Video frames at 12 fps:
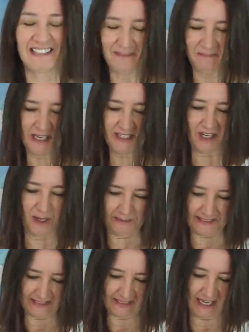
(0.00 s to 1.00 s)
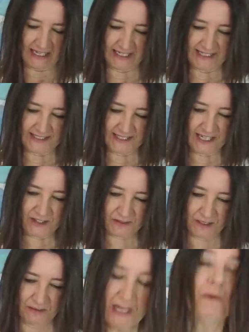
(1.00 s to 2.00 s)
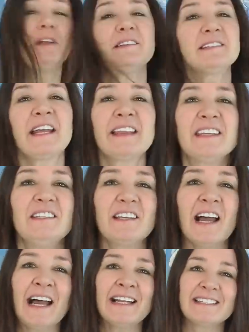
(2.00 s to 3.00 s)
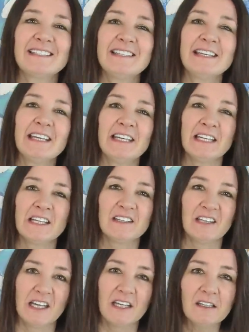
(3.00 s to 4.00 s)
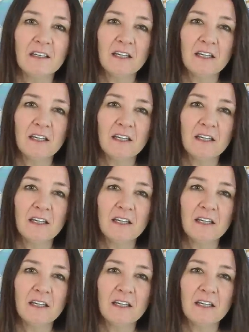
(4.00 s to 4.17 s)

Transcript: that my top is slightly see-through. Well, it's nothing. You can't see anything.